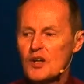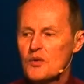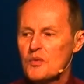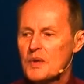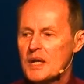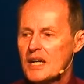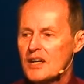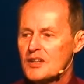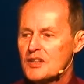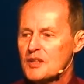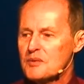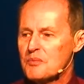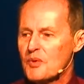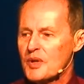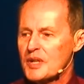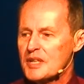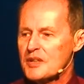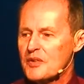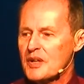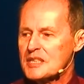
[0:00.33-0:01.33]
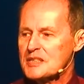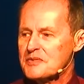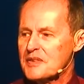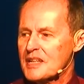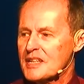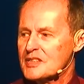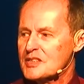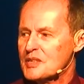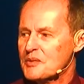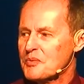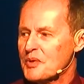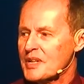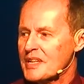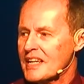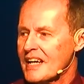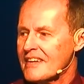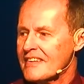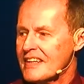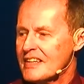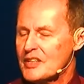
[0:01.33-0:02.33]
Well, good morning, Grace Fellowship. We're
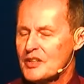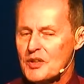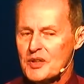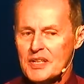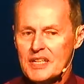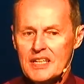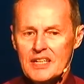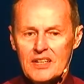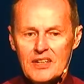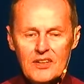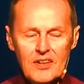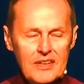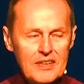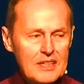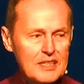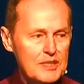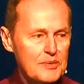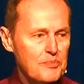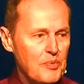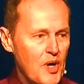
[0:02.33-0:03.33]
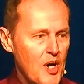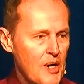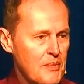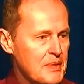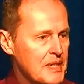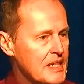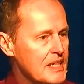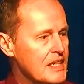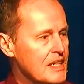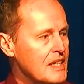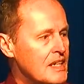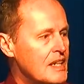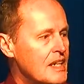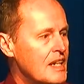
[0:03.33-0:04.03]
glad that you're here on this balmy